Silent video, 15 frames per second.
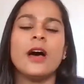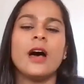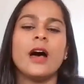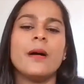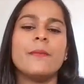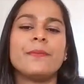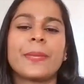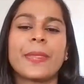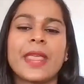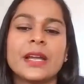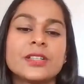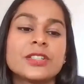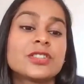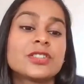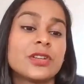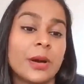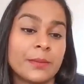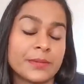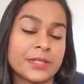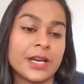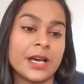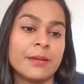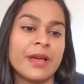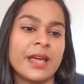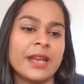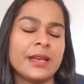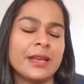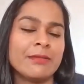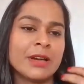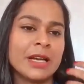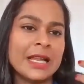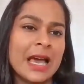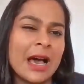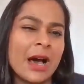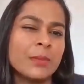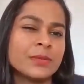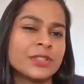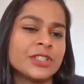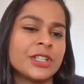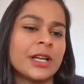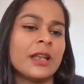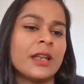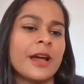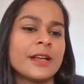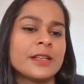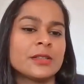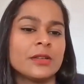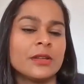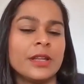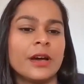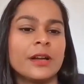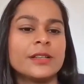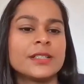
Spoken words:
can disrupt, and it really helps shed light on the